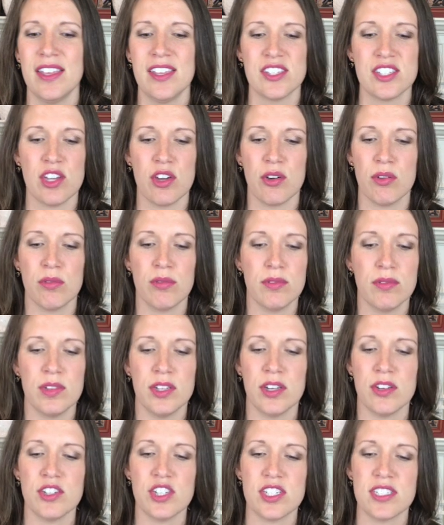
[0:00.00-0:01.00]
So
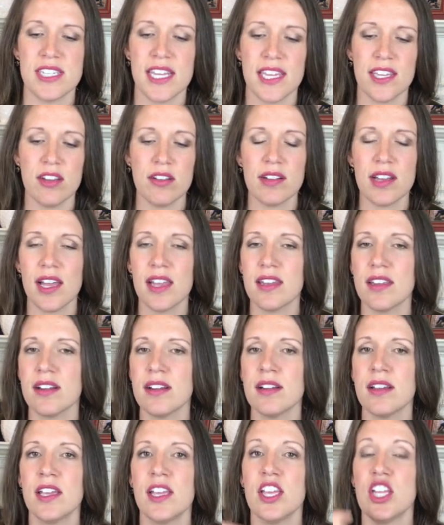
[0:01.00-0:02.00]
just take your
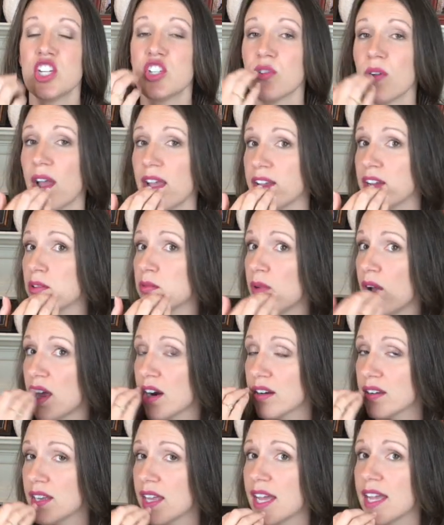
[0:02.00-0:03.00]
color, dry your
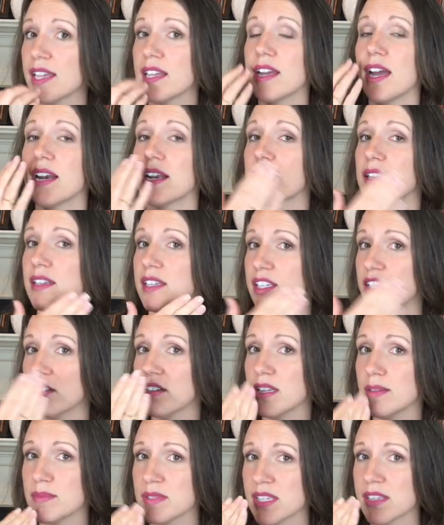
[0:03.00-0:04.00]
waterline, kind of clean your
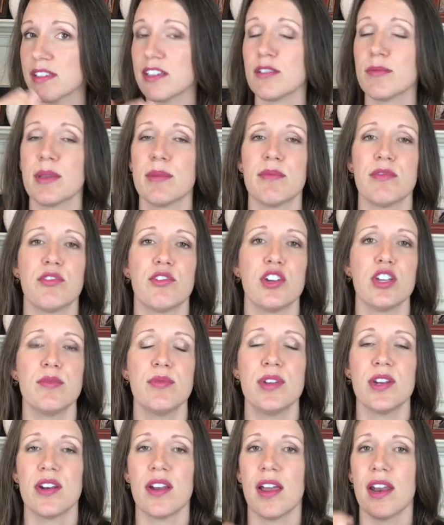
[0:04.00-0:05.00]
lips a little bit before you
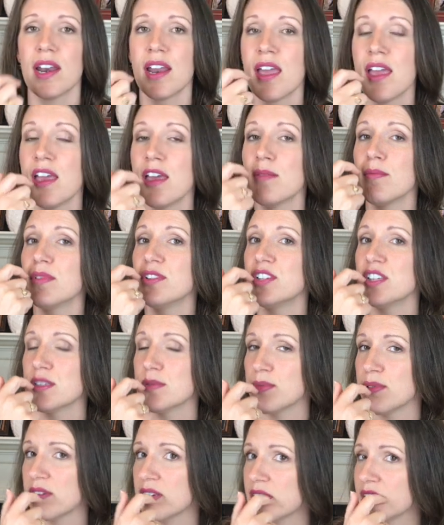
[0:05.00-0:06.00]
put it on, but
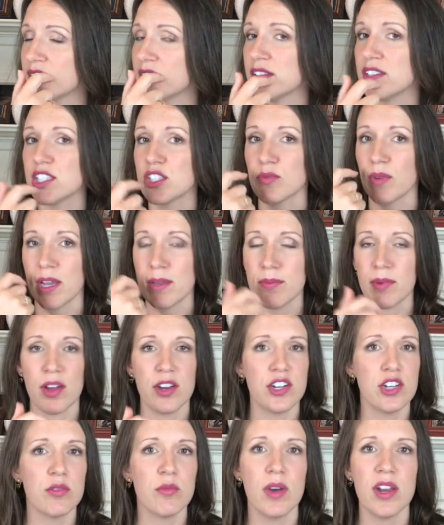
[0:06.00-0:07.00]
just put a little swipe
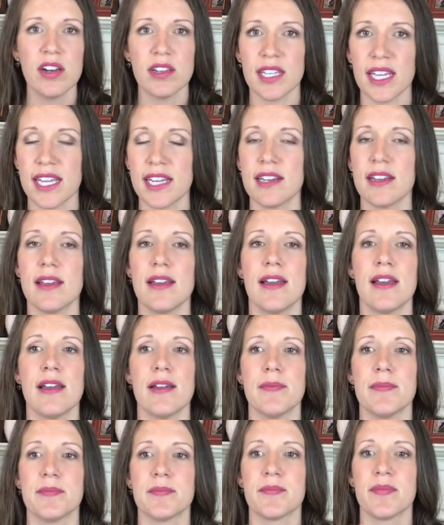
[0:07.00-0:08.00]
on your waterline.
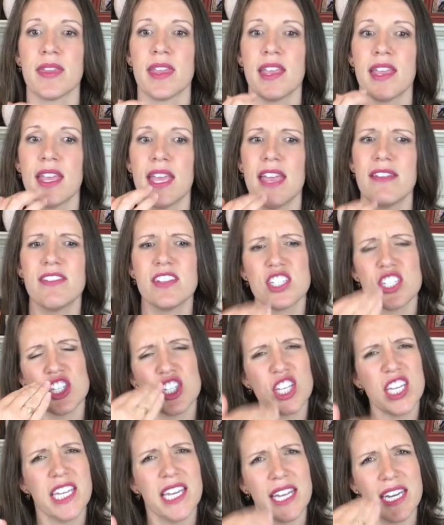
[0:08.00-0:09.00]
If it's
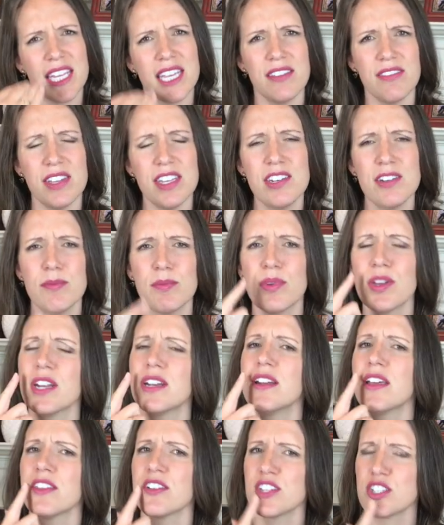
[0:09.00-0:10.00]
looking uneven, put
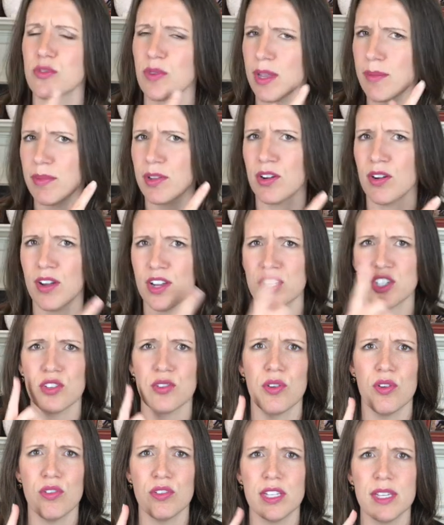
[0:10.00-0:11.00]
another swipe across
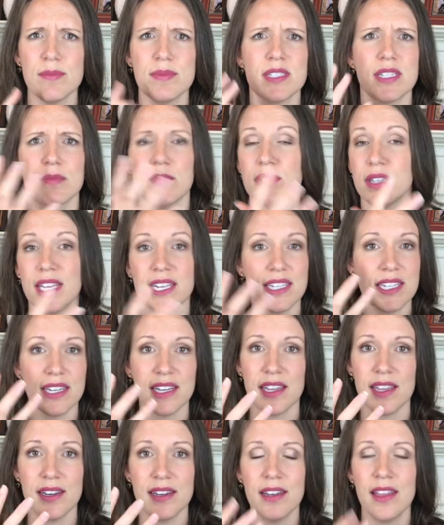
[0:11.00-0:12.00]
your whole lips to blend it
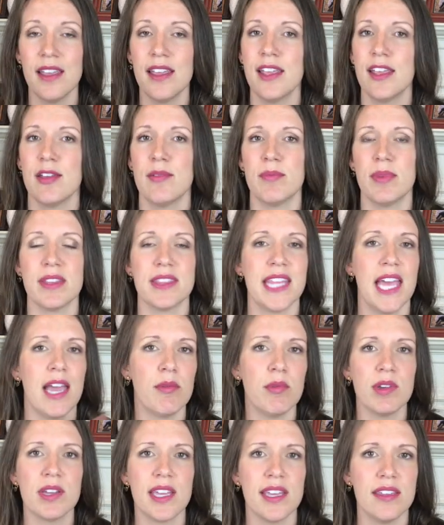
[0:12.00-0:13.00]
in, but that
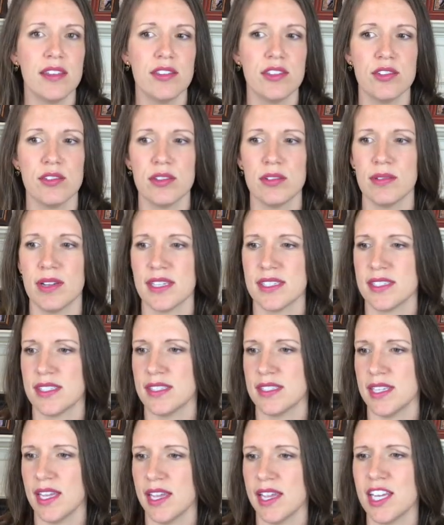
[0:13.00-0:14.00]
will get you through the rest
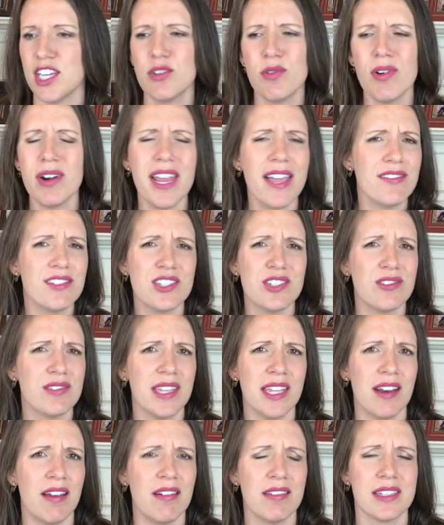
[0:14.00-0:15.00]
of the day. And you won't have to do
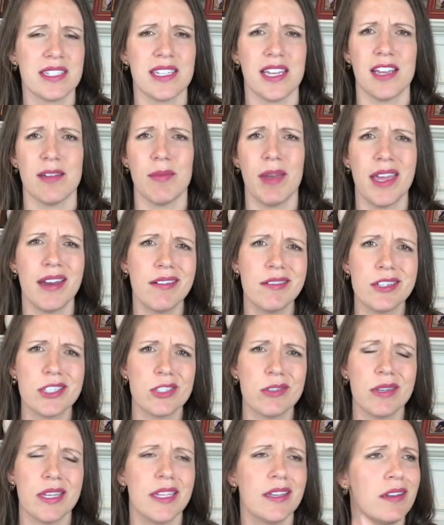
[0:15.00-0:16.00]
that all the time. I don't
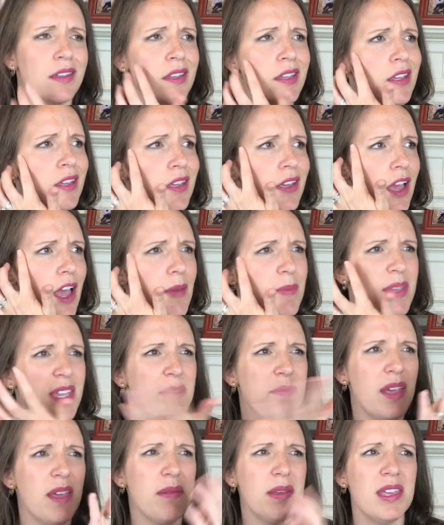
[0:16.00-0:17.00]
do it,
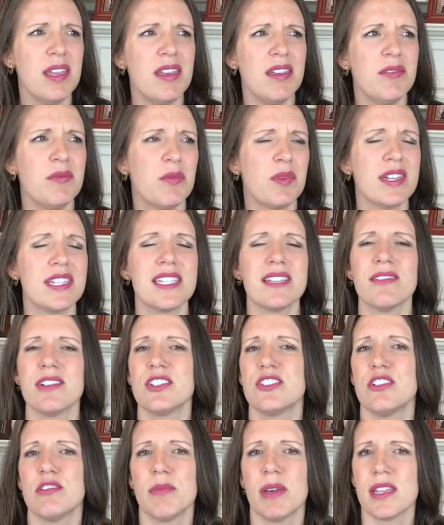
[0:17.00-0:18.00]
maybe once every
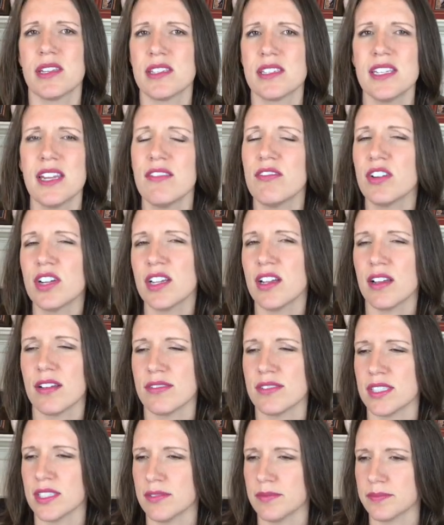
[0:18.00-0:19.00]
2 months, not very
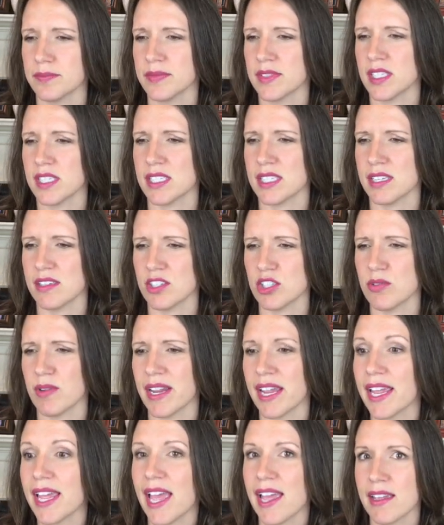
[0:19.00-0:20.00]
often. Is
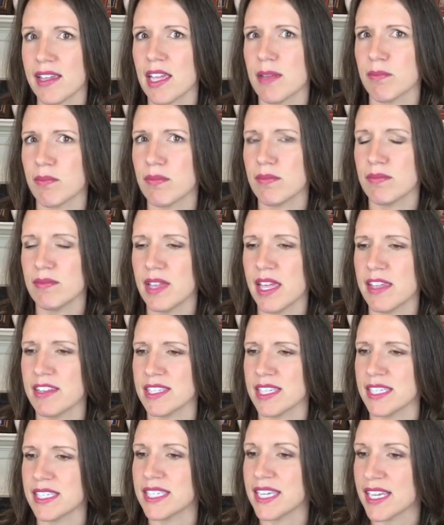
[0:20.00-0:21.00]

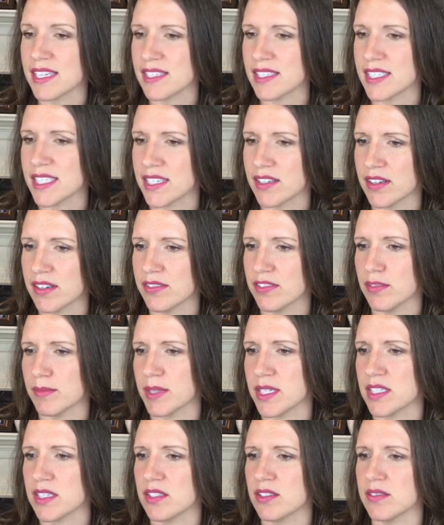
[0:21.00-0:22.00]
it necessary for
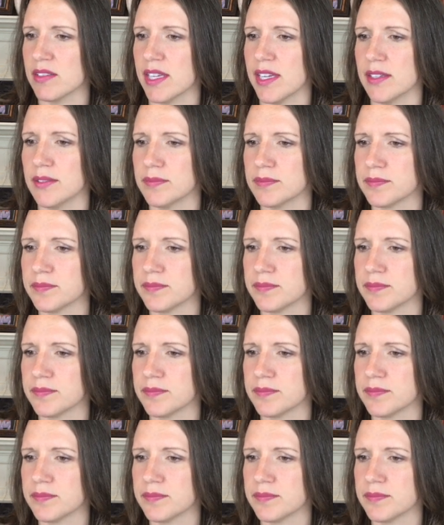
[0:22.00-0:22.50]
me to do that?